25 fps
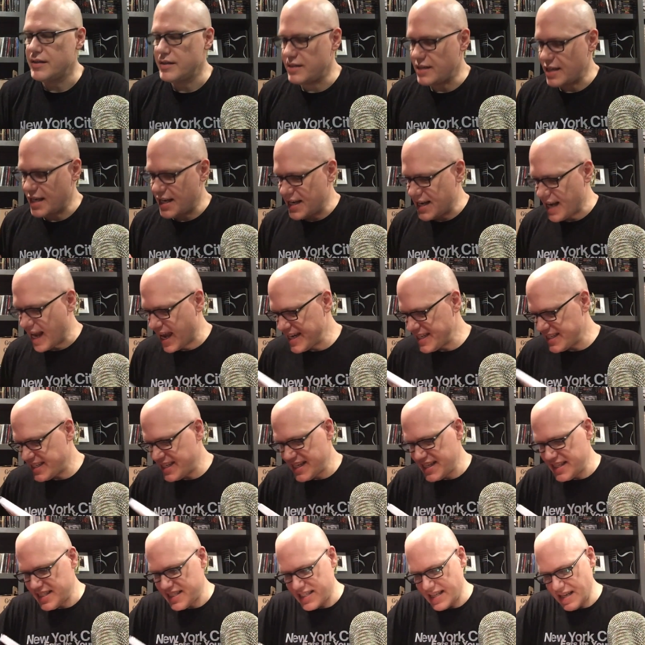a
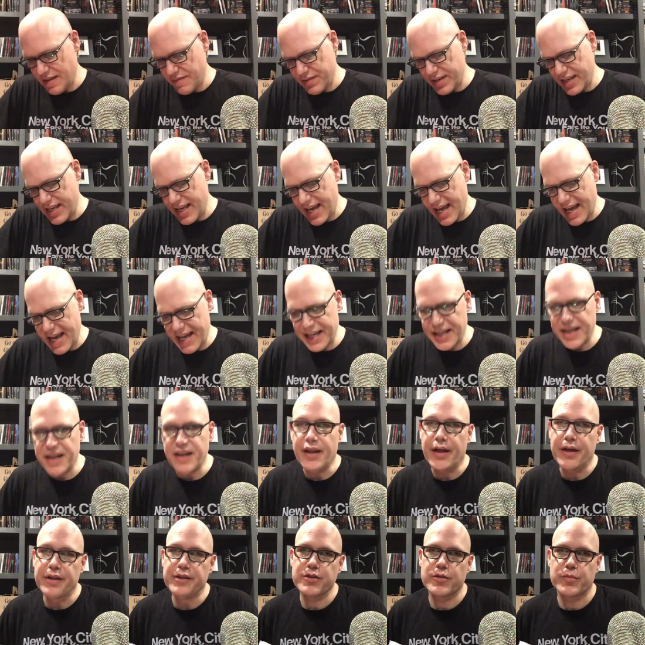nineteen seventy-eight
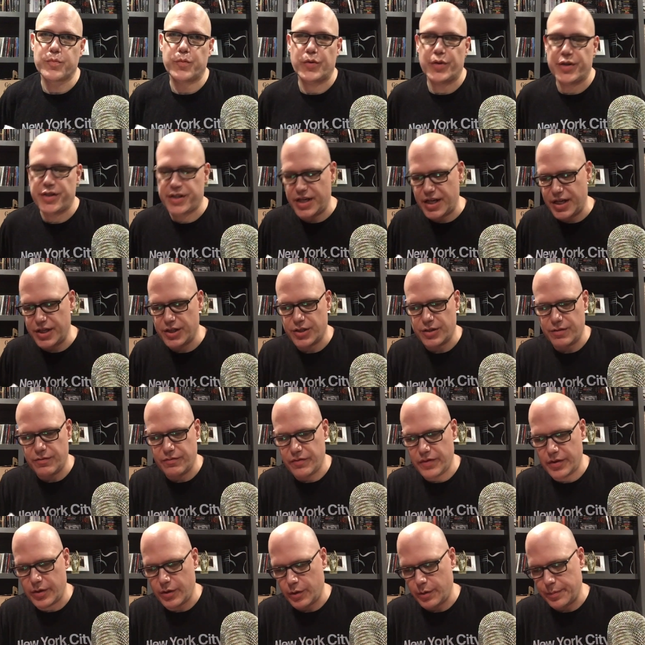nunsploitation
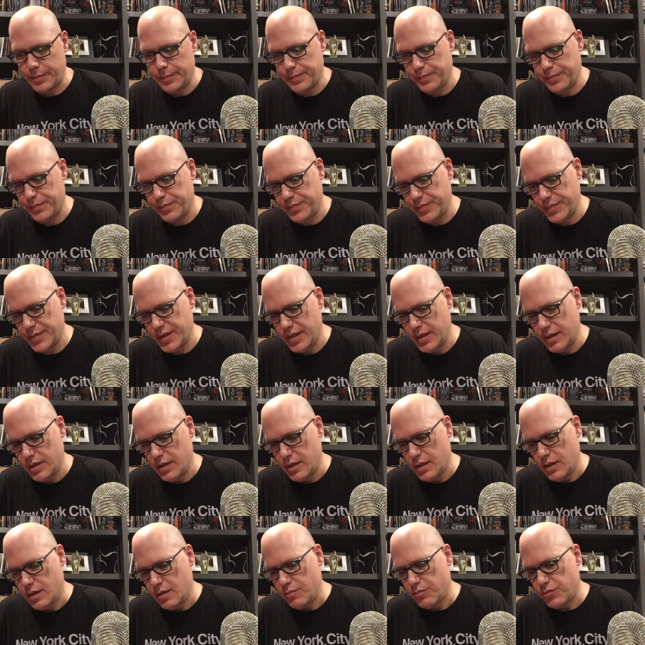film.
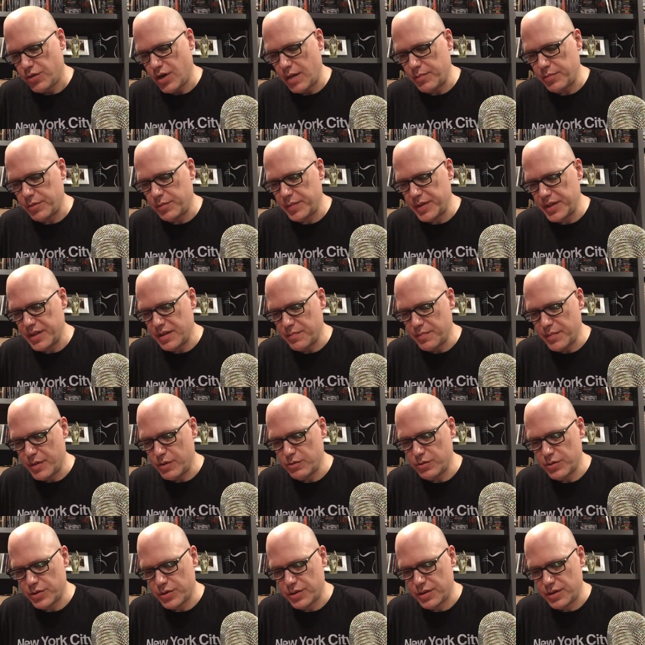Probably the
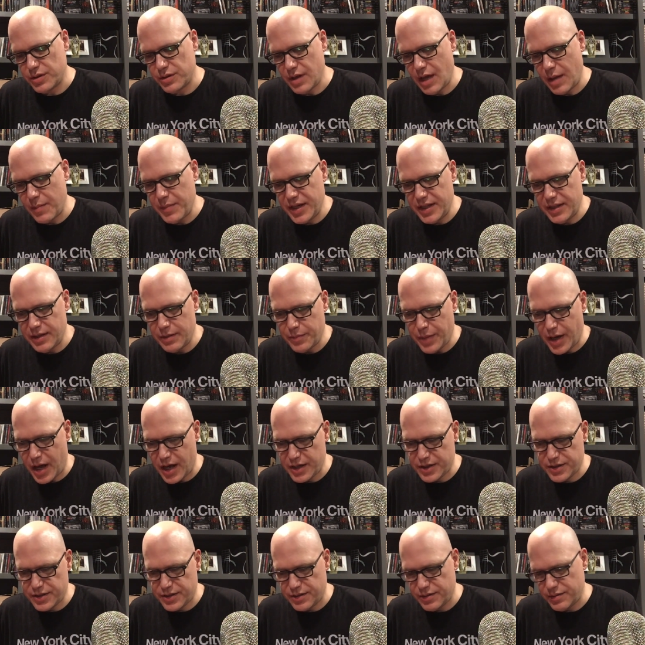most, I mean the
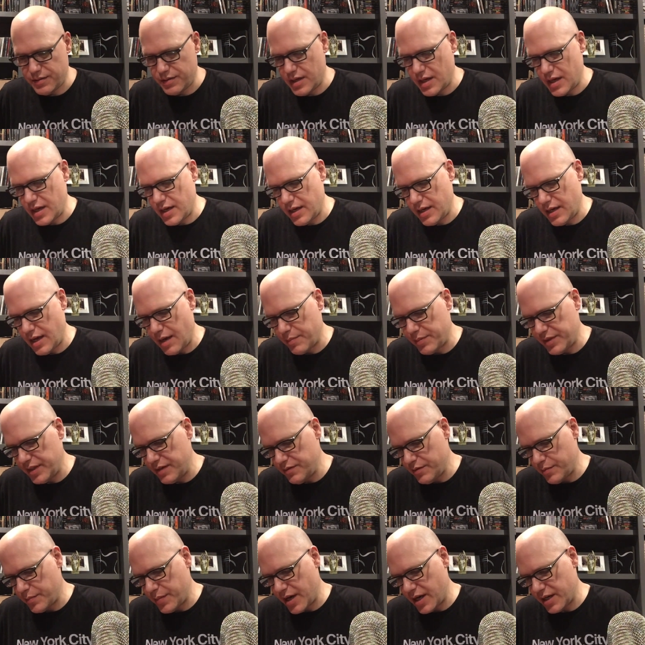box, uh, I believe
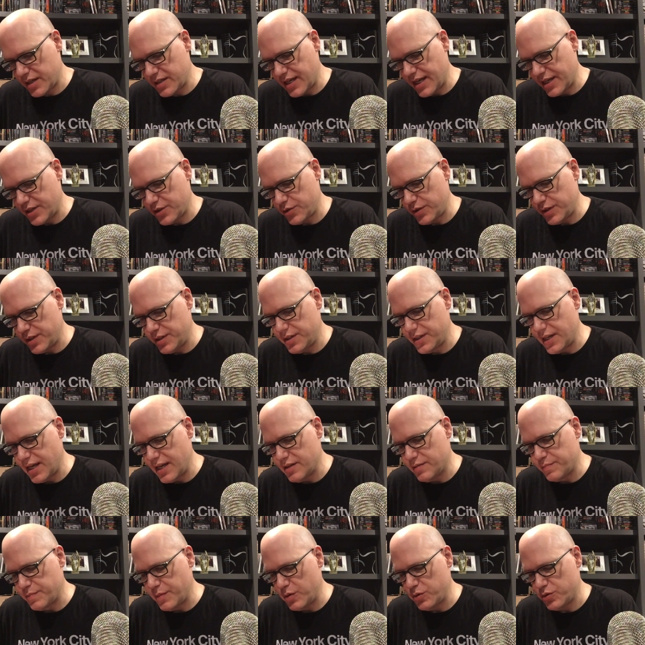the box actually says
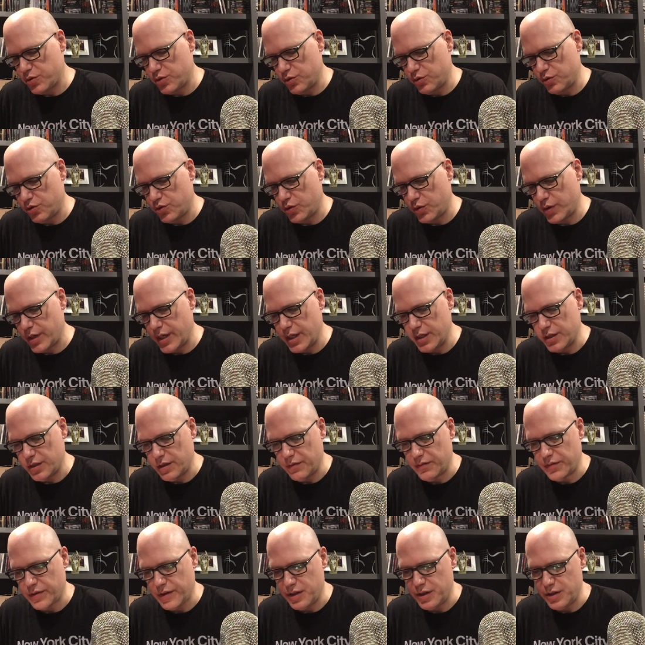most notorious
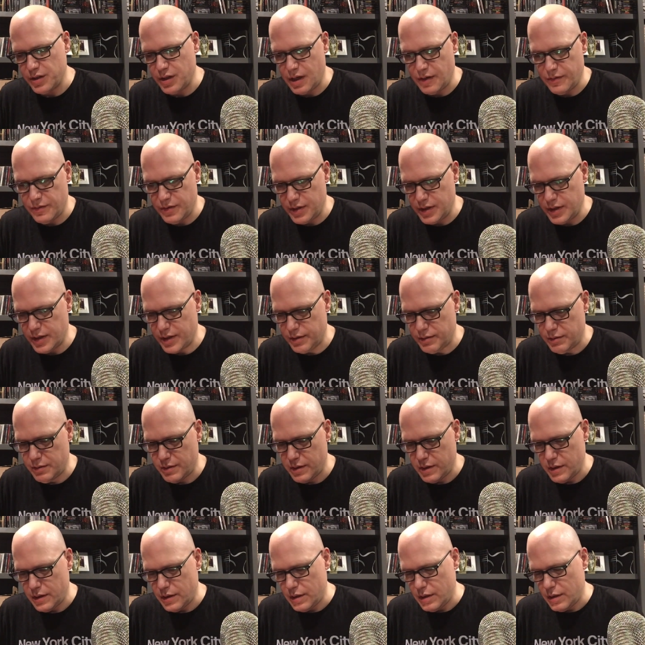of the, of the,
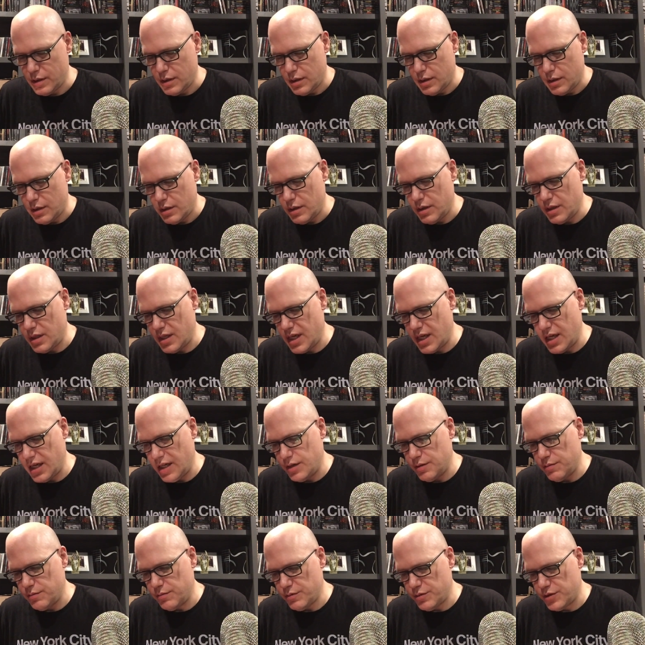the
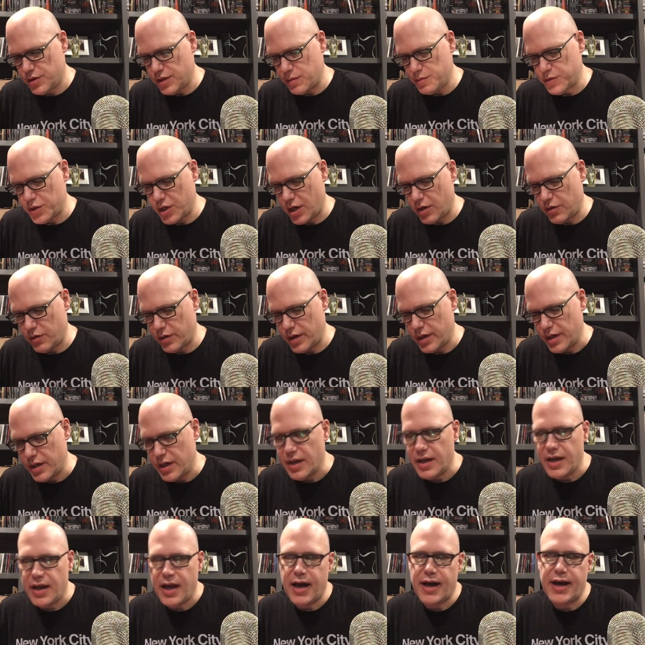subgenre.
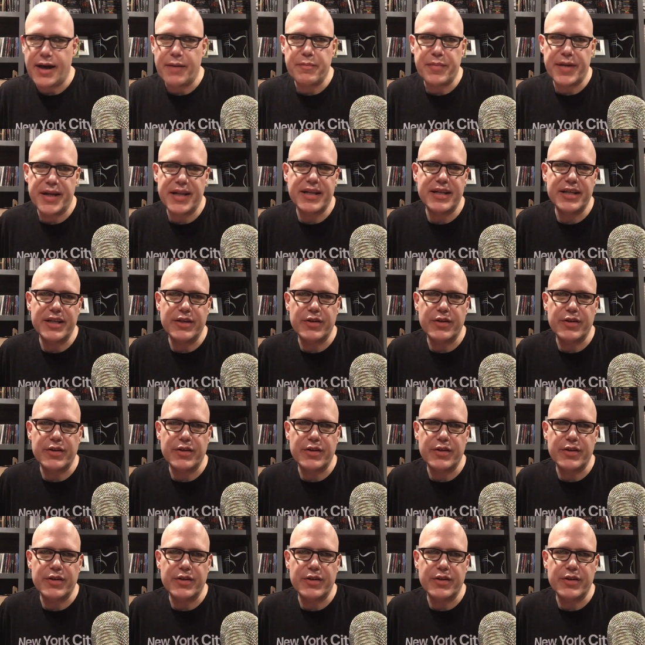Uh, but you